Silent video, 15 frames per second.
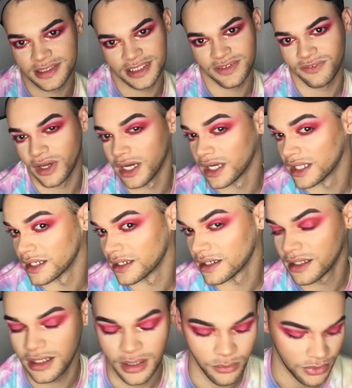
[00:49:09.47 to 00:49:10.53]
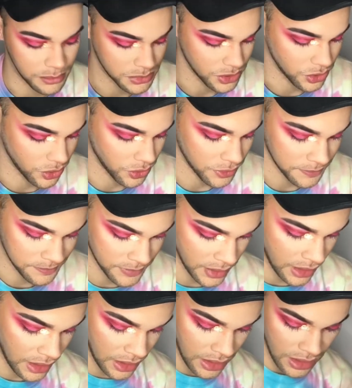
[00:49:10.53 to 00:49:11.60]
is fun and whimsical.
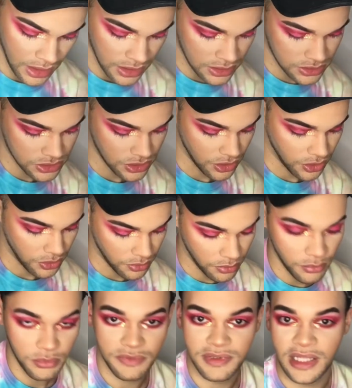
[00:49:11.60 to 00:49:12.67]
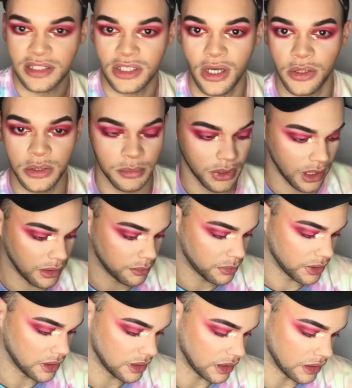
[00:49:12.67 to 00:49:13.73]
So we've got the ColourPop
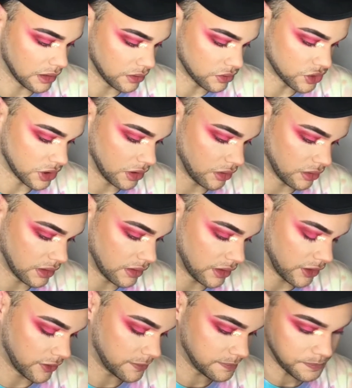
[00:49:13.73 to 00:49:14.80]
glitter gel in there.